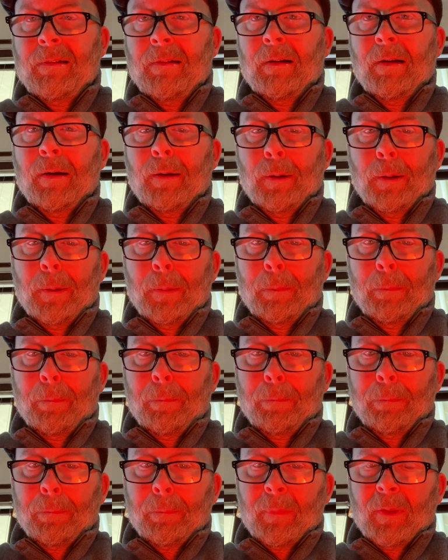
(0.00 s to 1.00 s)

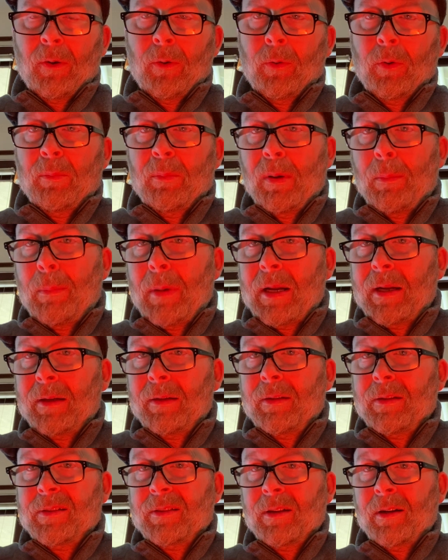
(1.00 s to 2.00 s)
or mimetic
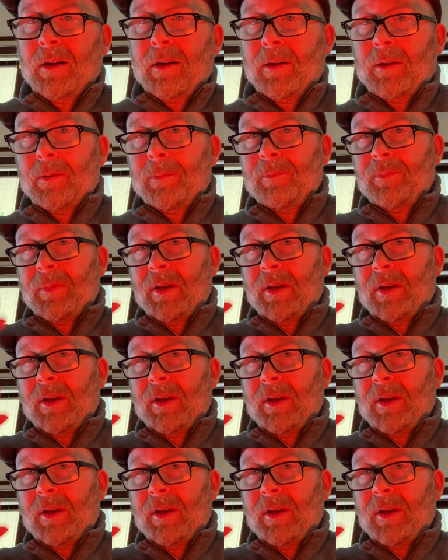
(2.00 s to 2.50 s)
desire.